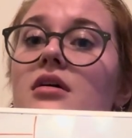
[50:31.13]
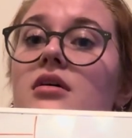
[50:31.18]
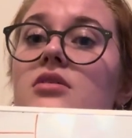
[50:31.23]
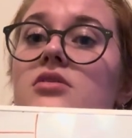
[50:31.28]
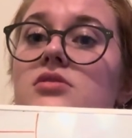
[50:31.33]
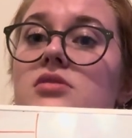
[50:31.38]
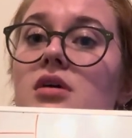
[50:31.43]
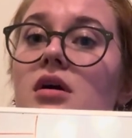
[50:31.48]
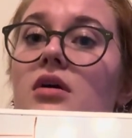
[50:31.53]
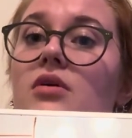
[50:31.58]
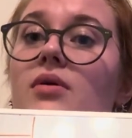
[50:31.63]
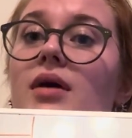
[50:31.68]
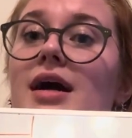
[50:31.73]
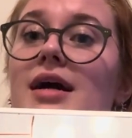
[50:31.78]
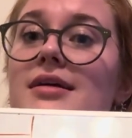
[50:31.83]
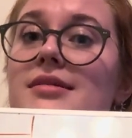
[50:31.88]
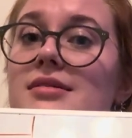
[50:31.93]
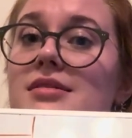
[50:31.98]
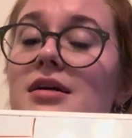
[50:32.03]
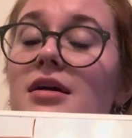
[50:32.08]
So I
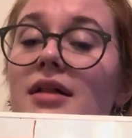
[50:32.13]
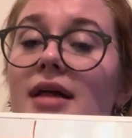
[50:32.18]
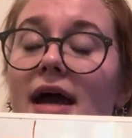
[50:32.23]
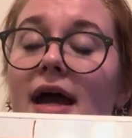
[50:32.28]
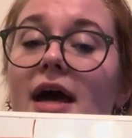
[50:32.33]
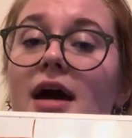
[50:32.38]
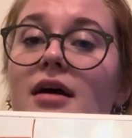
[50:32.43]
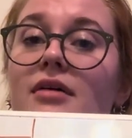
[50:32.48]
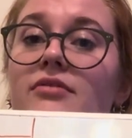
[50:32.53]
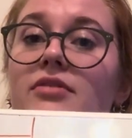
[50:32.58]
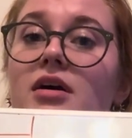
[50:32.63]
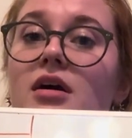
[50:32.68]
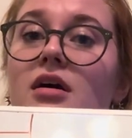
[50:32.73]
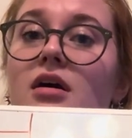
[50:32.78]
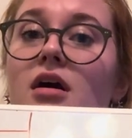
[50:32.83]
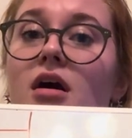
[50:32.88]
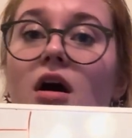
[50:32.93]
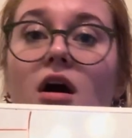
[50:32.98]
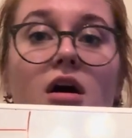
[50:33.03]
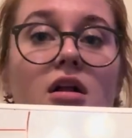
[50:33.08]
still have
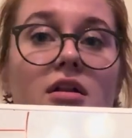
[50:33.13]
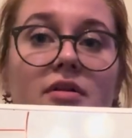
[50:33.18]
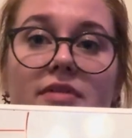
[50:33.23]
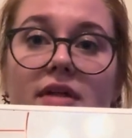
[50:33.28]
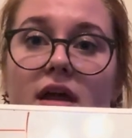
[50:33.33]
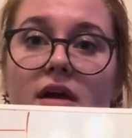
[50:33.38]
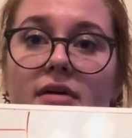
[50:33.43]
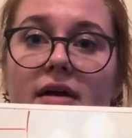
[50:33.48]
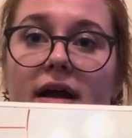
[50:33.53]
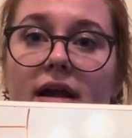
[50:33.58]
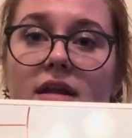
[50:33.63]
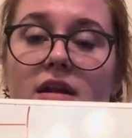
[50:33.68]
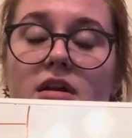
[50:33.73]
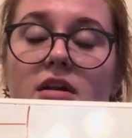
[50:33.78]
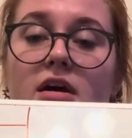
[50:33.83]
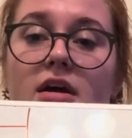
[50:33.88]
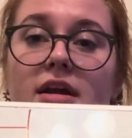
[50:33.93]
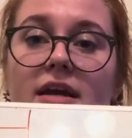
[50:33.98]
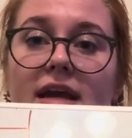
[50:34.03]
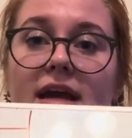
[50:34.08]
all of that
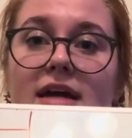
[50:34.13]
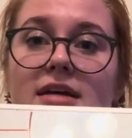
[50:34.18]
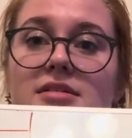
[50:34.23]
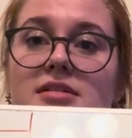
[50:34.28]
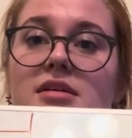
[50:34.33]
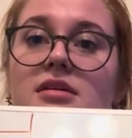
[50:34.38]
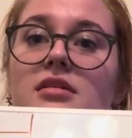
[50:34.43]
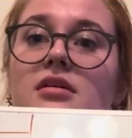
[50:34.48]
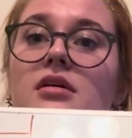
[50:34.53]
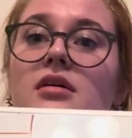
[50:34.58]
arachidonic acid,